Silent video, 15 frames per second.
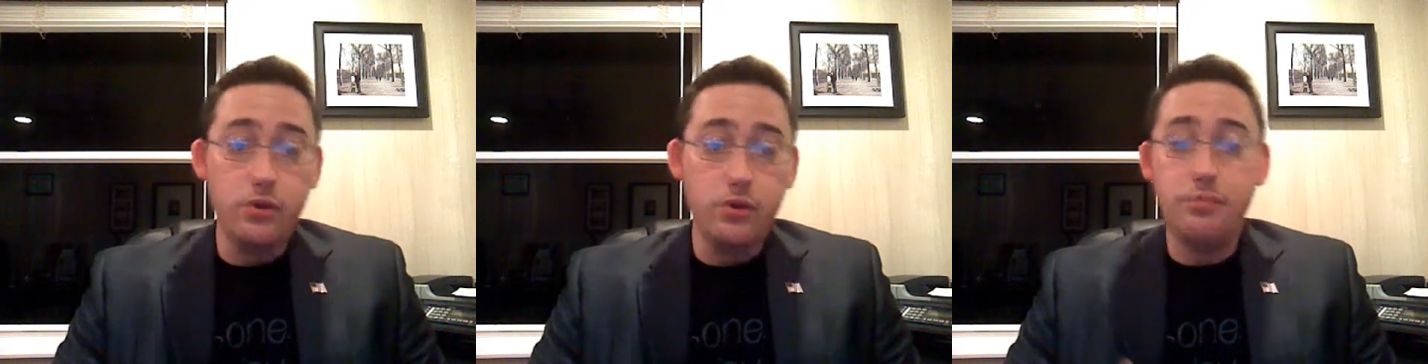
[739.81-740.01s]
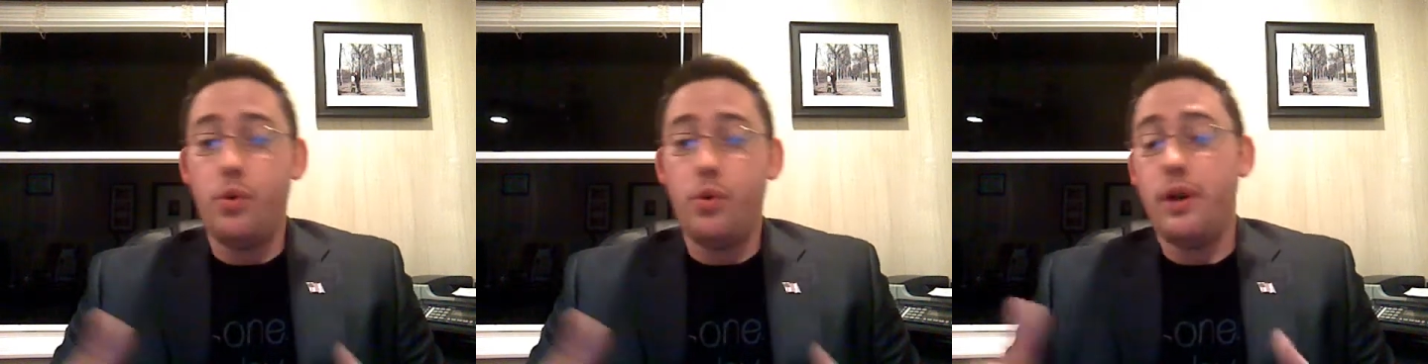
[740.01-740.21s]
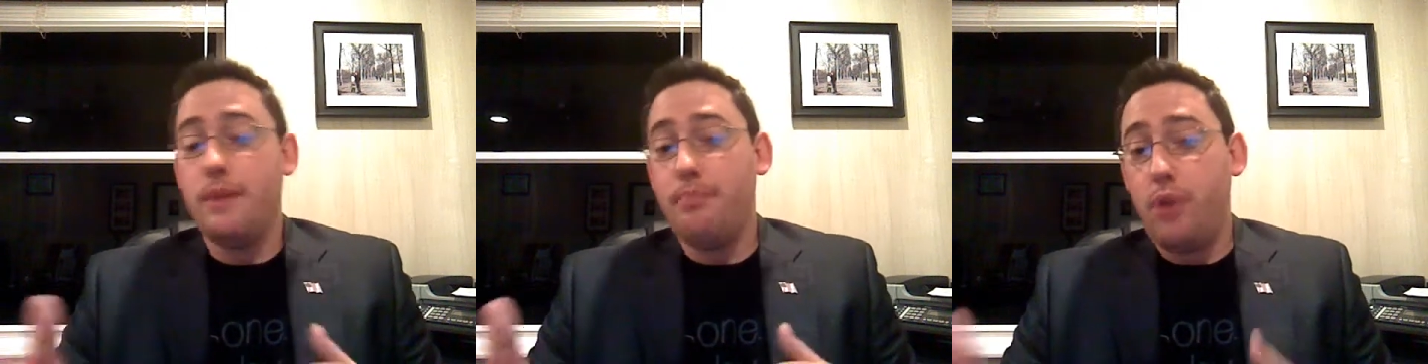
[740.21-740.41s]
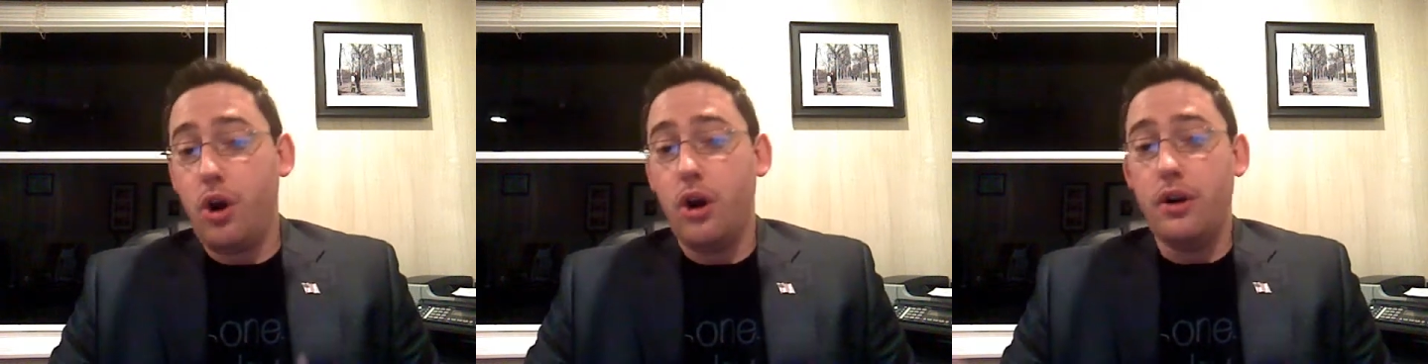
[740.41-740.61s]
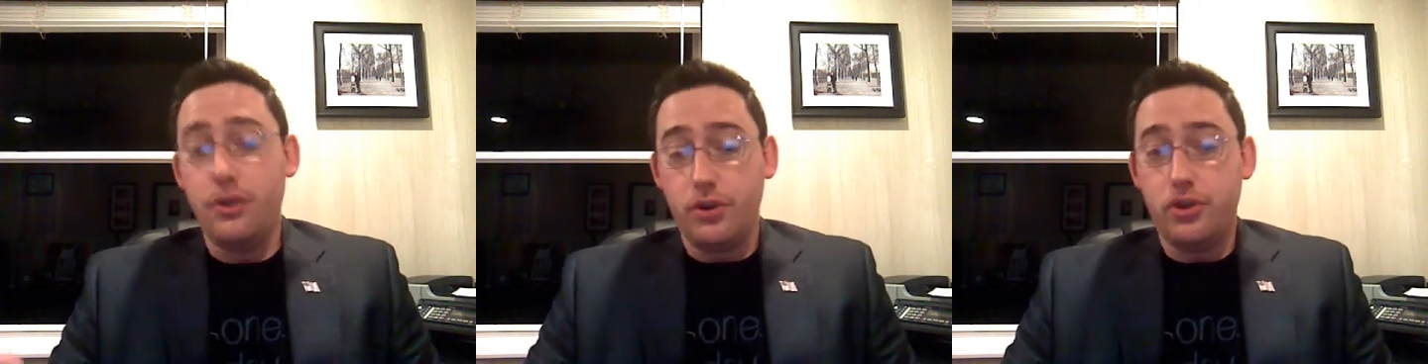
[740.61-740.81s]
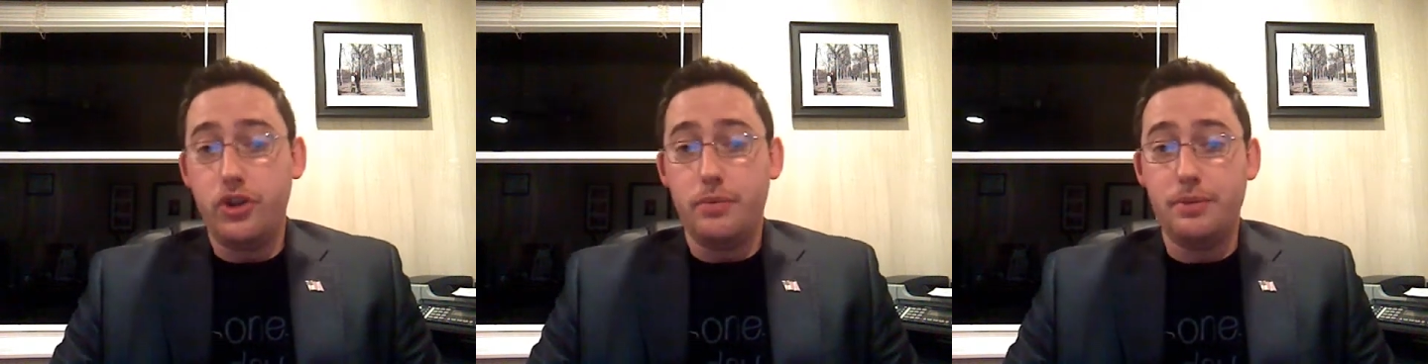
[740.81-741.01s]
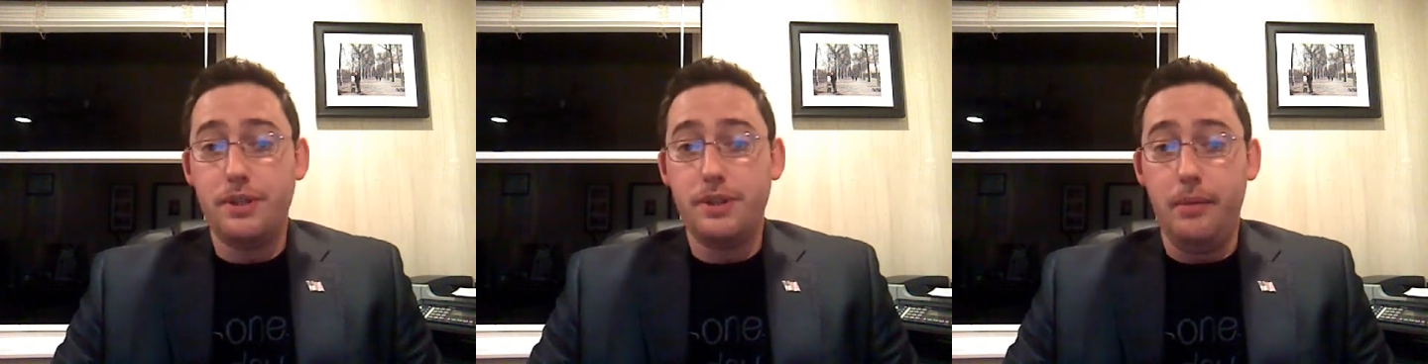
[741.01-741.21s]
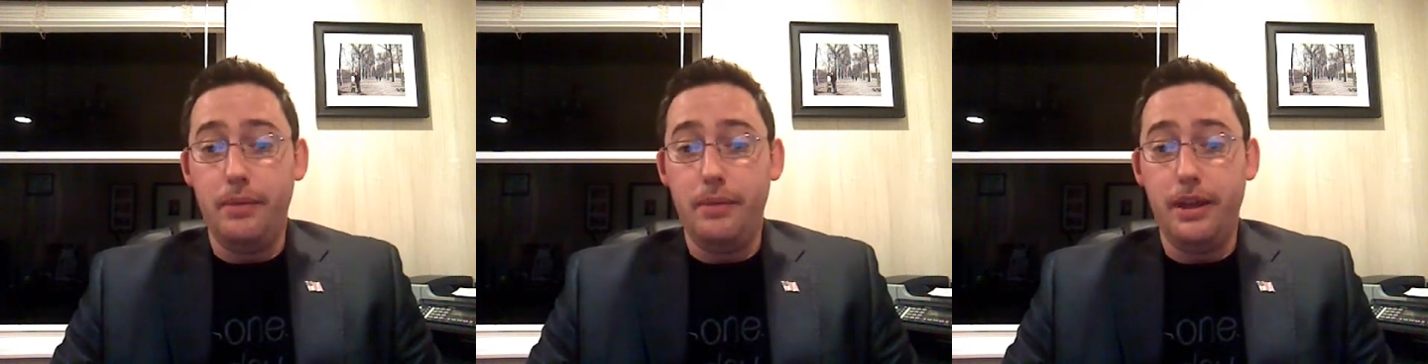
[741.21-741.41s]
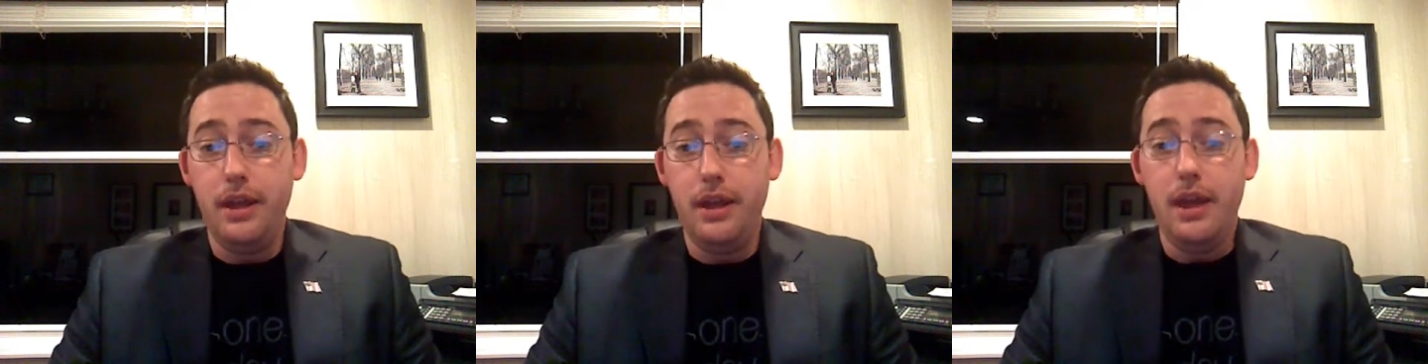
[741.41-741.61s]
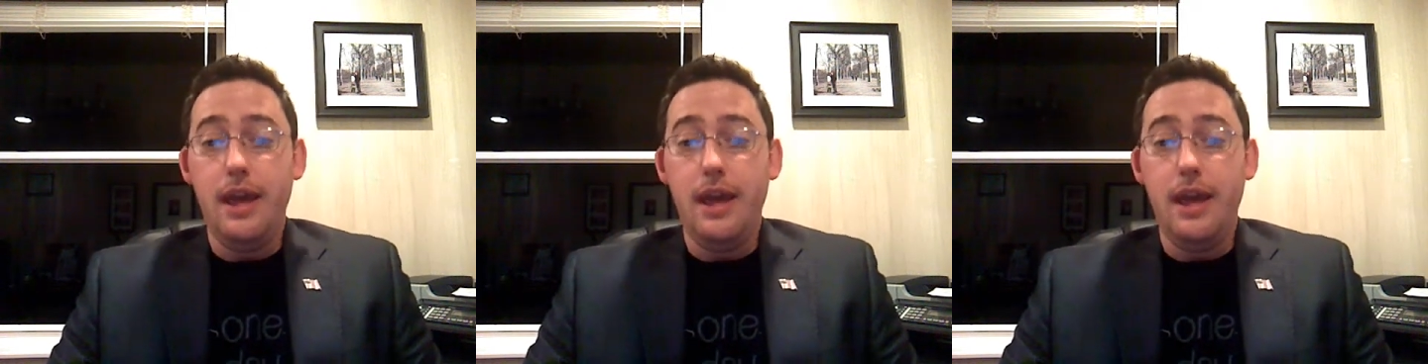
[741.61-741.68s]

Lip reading: group or a partnership summit